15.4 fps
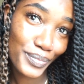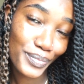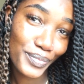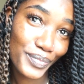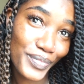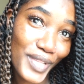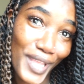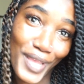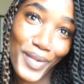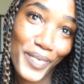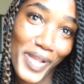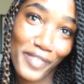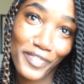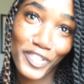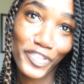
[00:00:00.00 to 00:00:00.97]
I don't
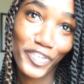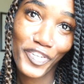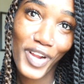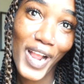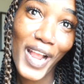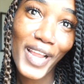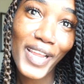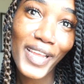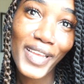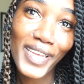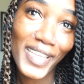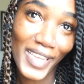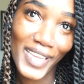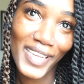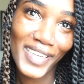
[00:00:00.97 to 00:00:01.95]
have to cry
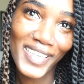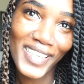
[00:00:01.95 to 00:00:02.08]
again